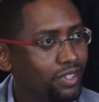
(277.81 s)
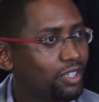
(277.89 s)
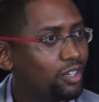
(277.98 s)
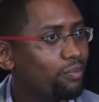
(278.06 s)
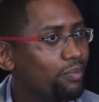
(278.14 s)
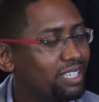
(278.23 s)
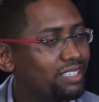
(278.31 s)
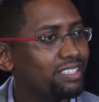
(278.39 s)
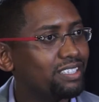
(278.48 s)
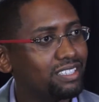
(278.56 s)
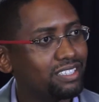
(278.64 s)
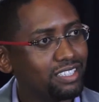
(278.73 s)

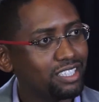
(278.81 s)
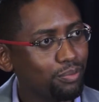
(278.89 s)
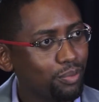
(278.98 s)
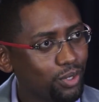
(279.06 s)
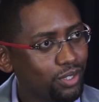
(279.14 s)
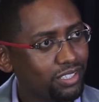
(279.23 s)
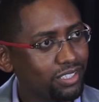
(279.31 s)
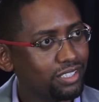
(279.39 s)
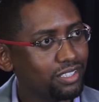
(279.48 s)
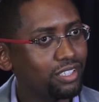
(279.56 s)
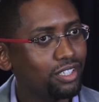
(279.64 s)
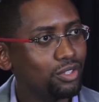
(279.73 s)
mentors and
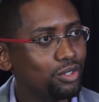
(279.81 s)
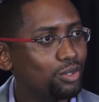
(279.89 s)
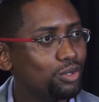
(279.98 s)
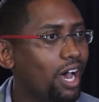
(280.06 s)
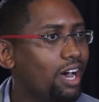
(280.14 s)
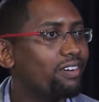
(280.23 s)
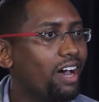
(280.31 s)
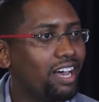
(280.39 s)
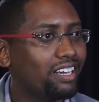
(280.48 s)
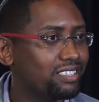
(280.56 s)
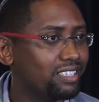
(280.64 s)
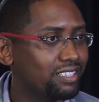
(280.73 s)
supporters to have
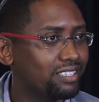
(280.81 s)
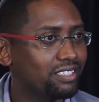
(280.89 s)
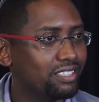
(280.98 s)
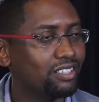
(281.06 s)
access,